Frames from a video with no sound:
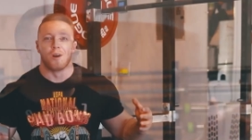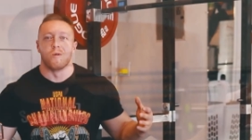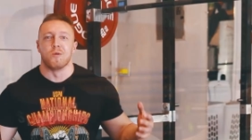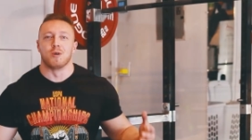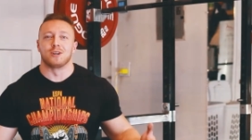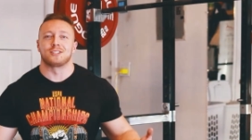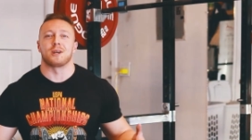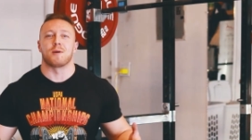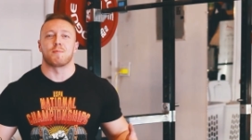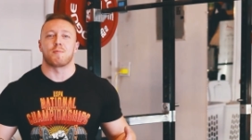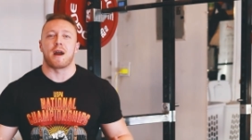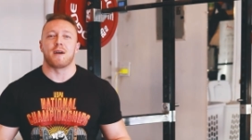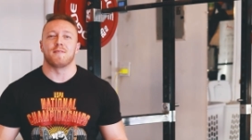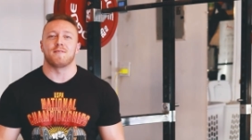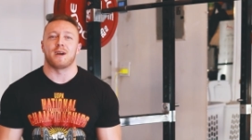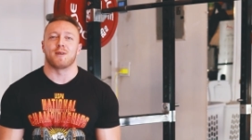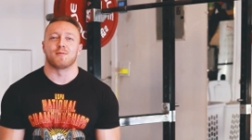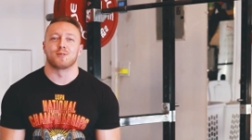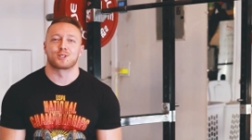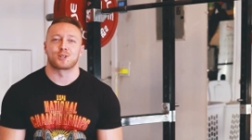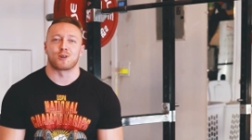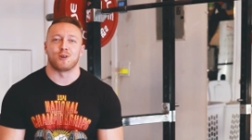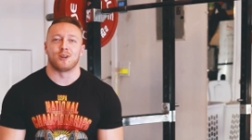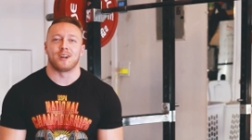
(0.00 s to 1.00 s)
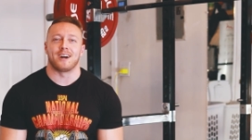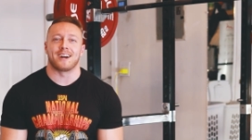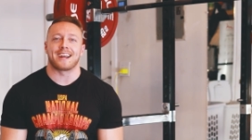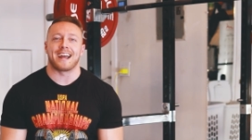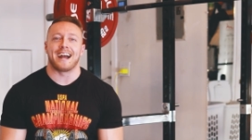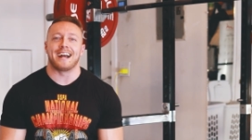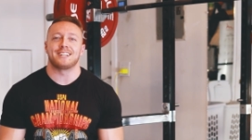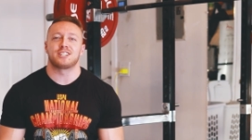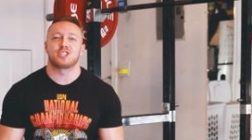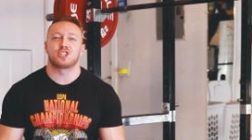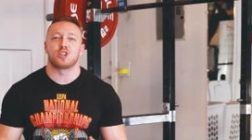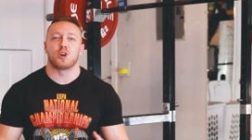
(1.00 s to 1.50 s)
What's up, Ryan, man? What's going on,
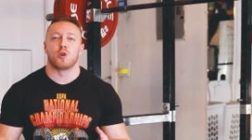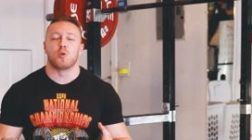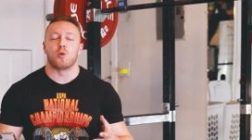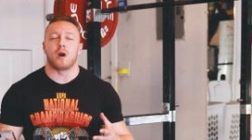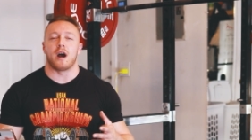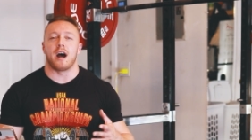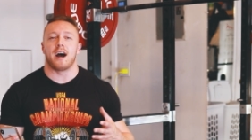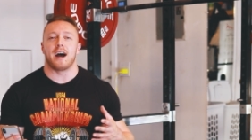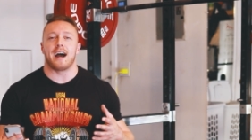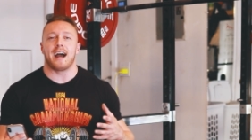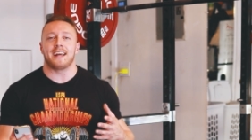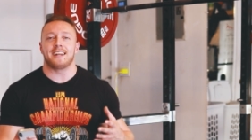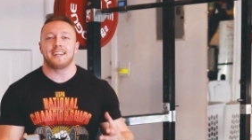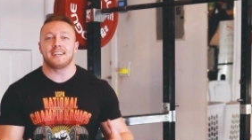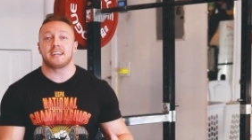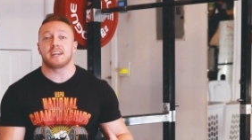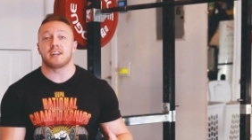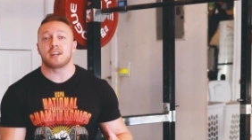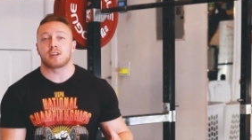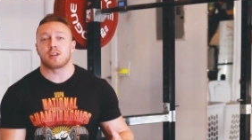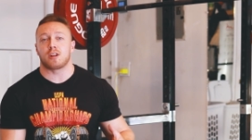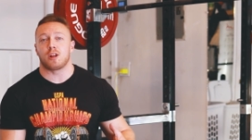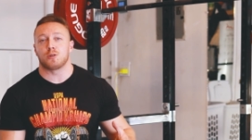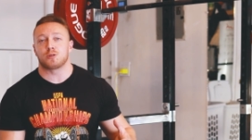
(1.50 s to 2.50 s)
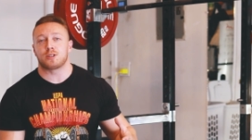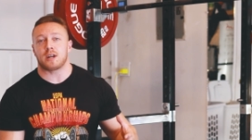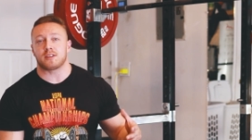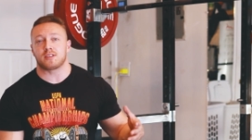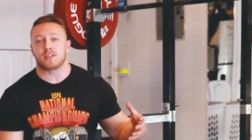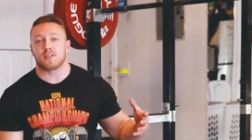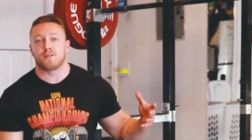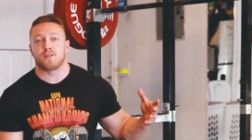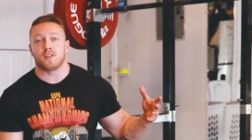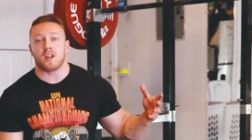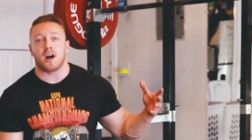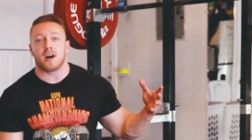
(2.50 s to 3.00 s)
guys? So uh, I didn't get to close out
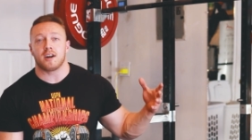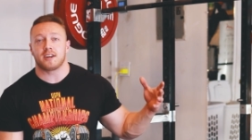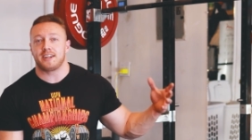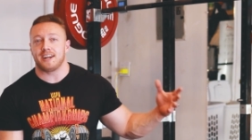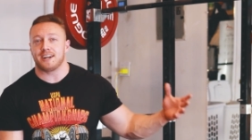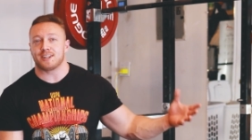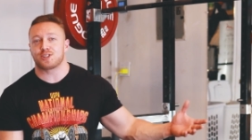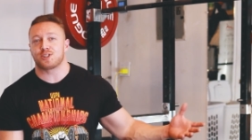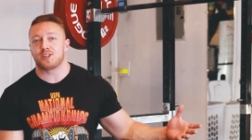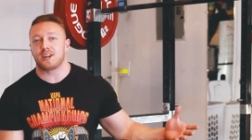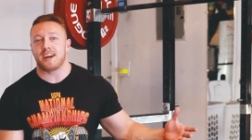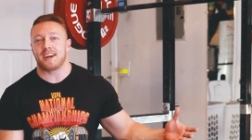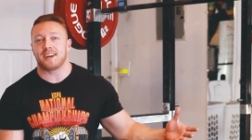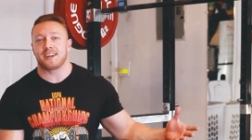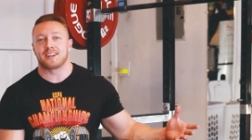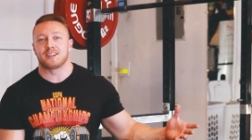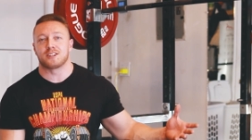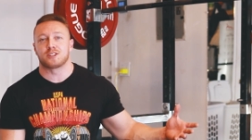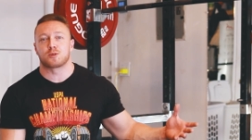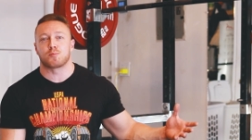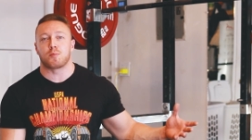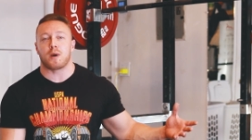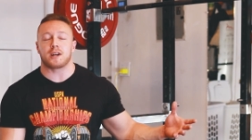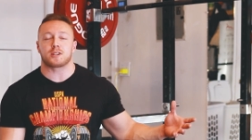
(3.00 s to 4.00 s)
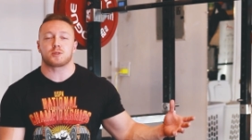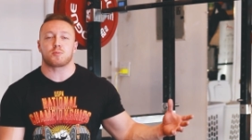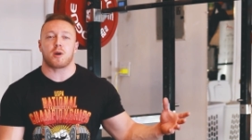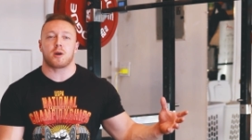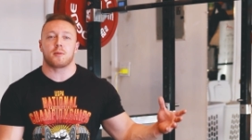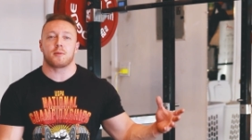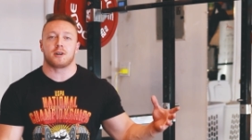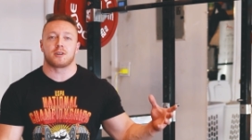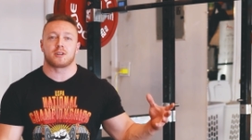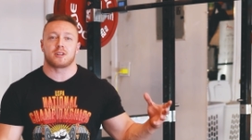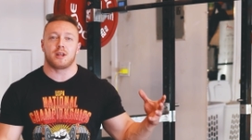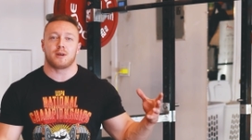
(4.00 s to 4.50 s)
the vlog yesterday because Boss
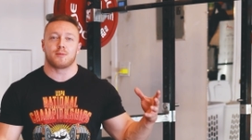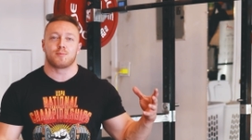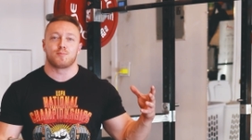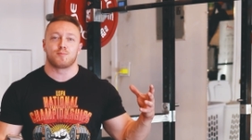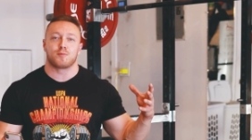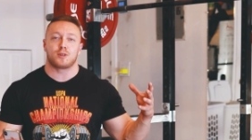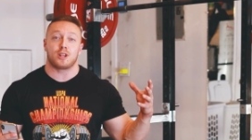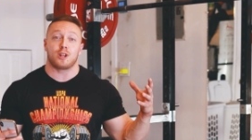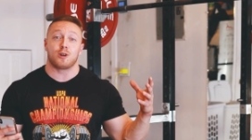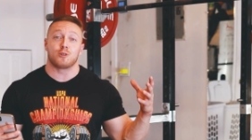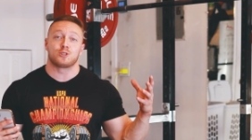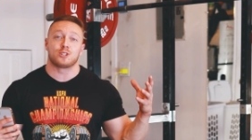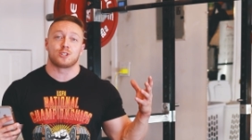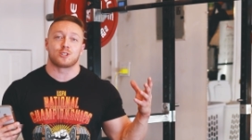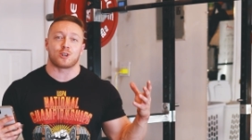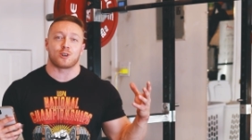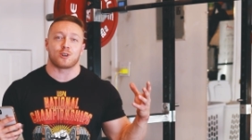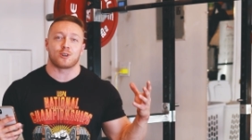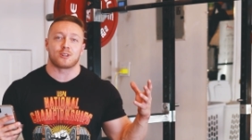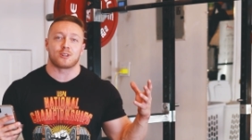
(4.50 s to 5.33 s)
Barbell Club closes